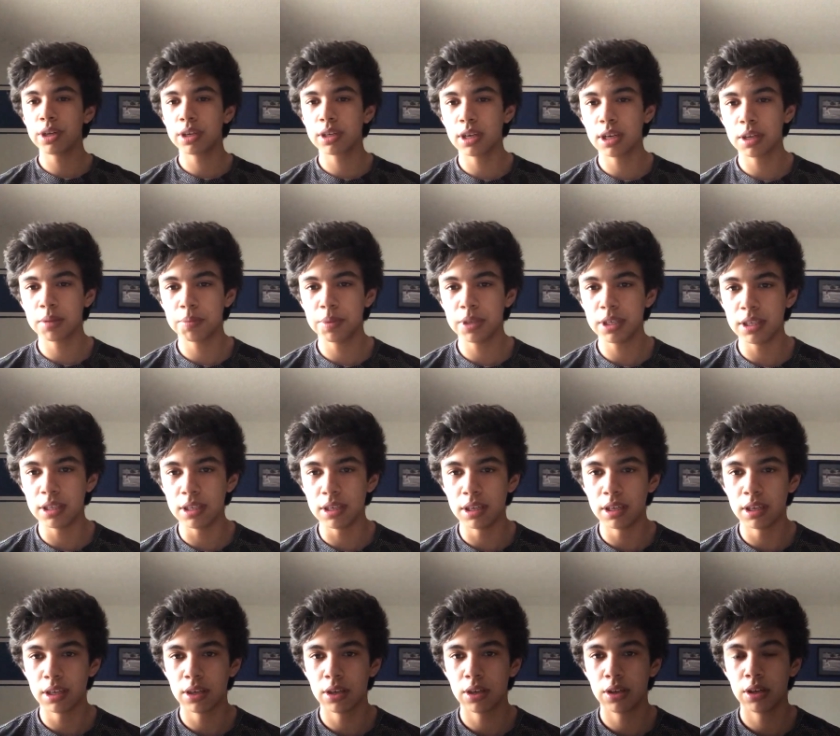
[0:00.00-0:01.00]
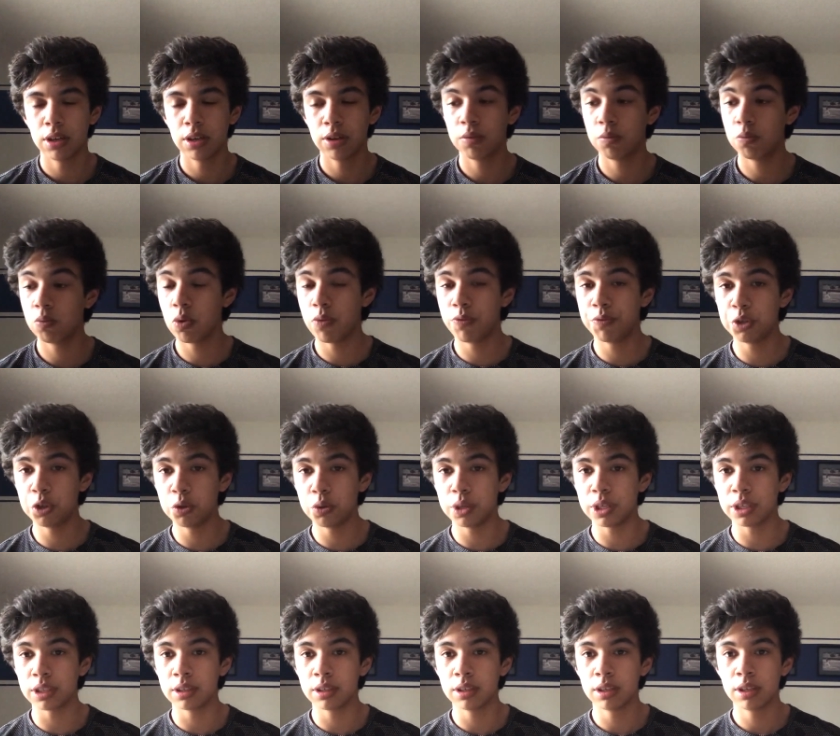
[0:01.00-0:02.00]
we are going to be
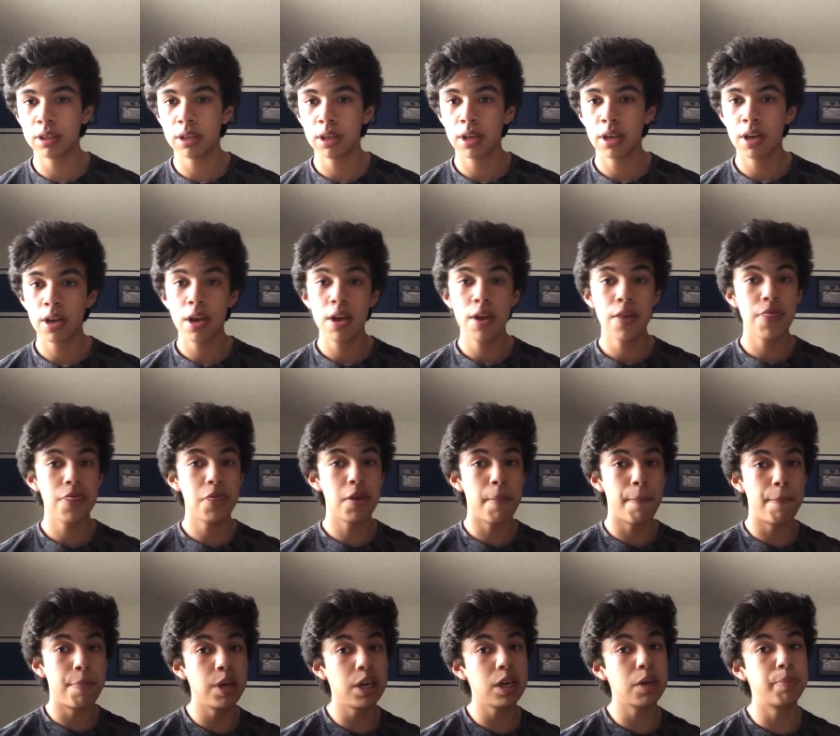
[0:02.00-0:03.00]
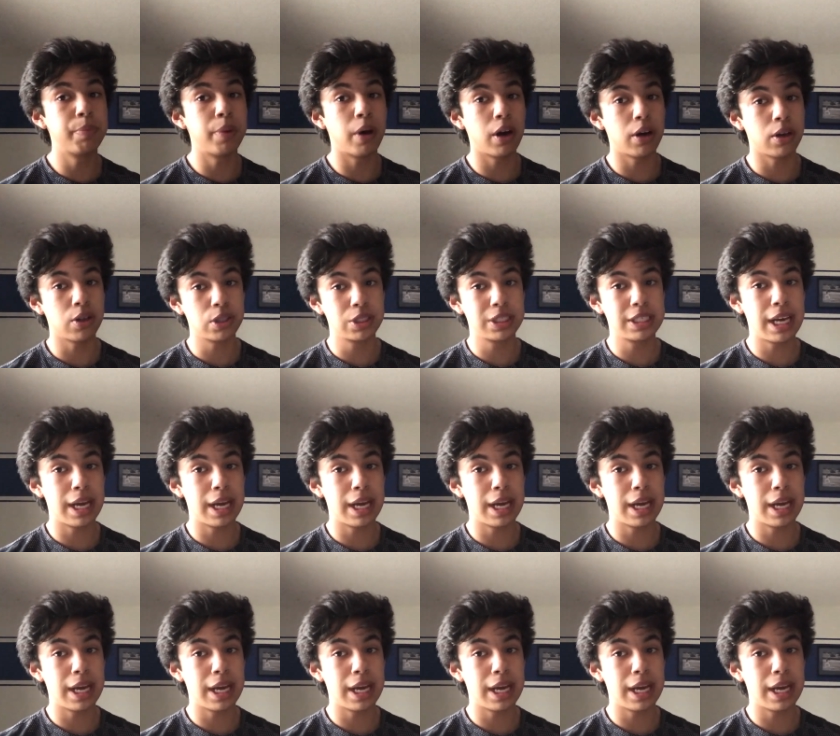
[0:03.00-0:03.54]
reviewing the Big Bottle